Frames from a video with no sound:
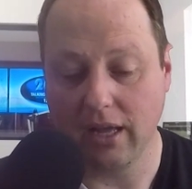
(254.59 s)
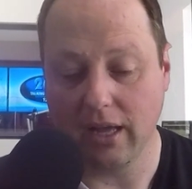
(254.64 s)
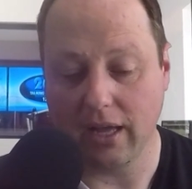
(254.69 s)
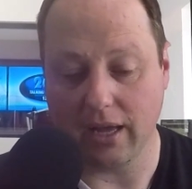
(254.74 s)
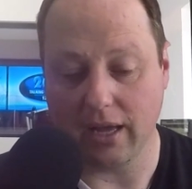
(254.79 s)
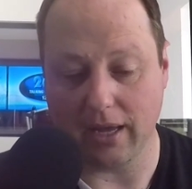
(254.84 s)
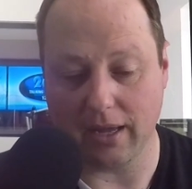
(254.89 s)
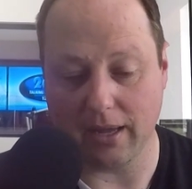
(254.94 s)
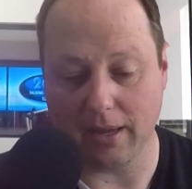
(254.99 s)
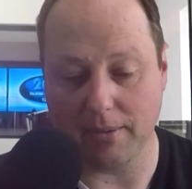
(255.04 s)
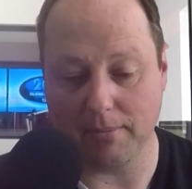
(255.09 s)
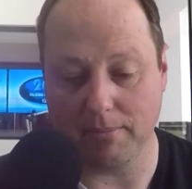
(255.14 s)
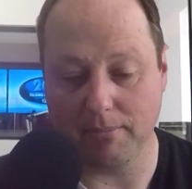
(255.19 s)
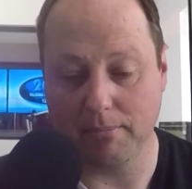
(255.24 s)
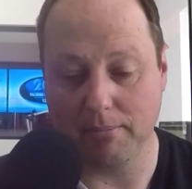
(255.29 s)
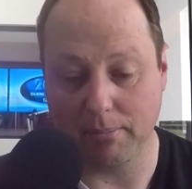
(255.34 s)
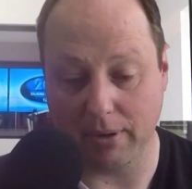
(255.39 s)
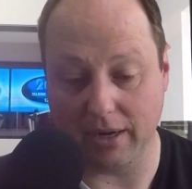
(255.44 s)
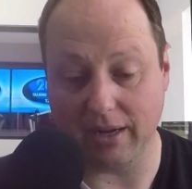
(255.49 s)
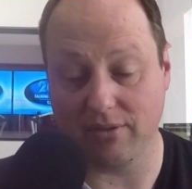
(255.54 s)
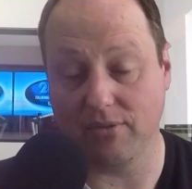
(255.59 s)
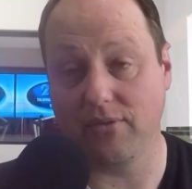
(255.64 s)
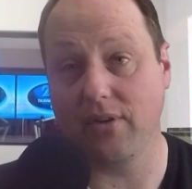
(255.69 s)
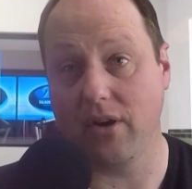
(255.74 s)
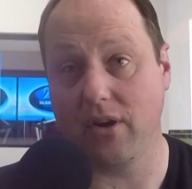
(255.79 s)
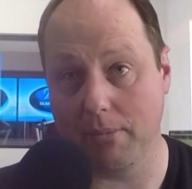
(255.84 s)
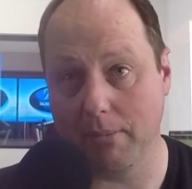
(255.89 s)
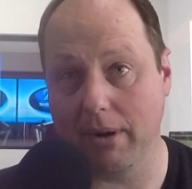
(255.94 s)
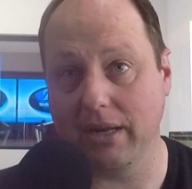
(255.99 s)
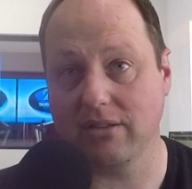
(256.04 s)
But it's
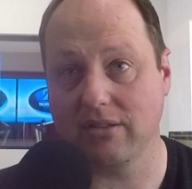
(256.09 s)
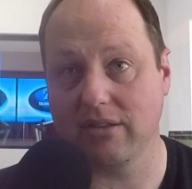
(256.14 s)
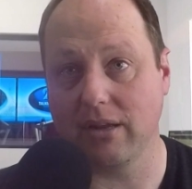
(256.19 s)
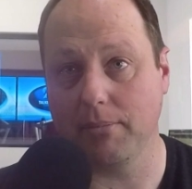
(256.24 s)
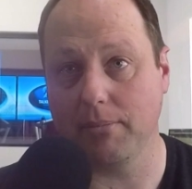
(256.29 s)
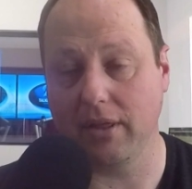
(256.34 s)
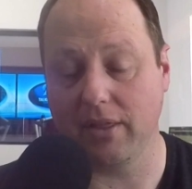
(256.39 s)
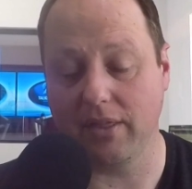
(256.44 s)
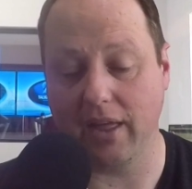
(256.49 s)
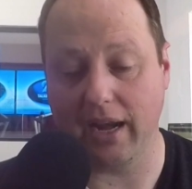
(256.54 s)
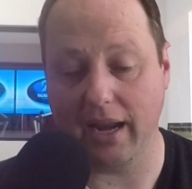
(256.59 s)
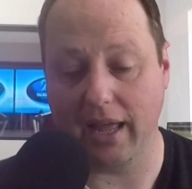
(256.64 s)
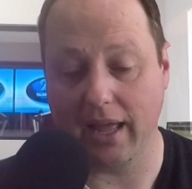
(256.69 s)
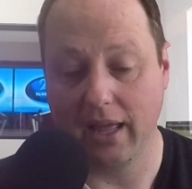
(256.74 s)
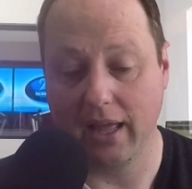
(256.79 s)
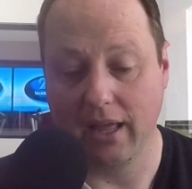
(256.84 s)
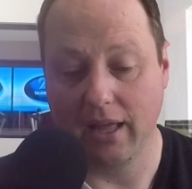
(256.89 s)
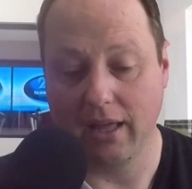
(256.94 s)
very much something that